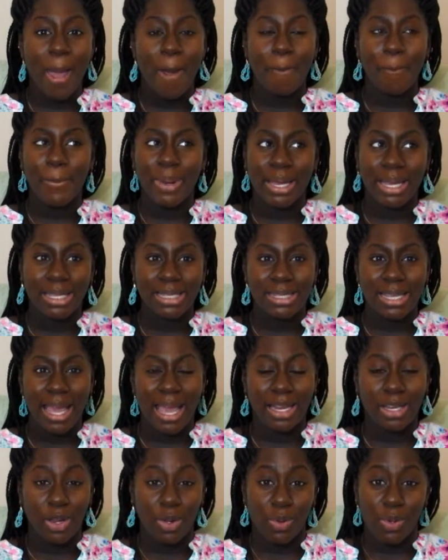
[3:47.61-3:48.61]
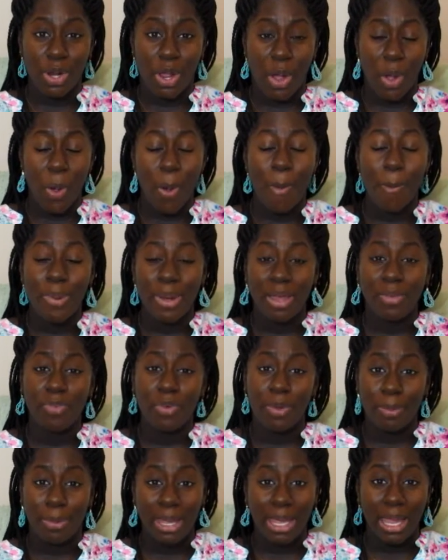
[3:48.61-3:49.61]
But I don't know. But
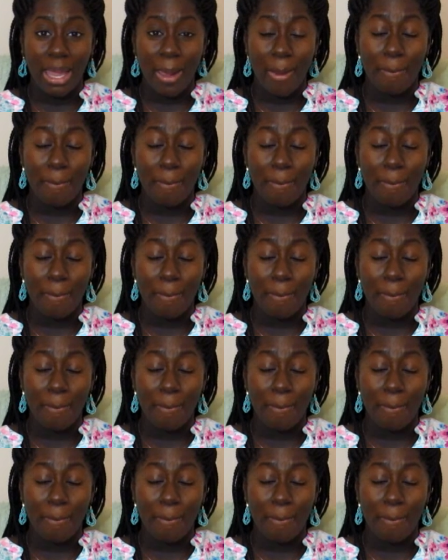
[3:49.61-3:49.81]
for me,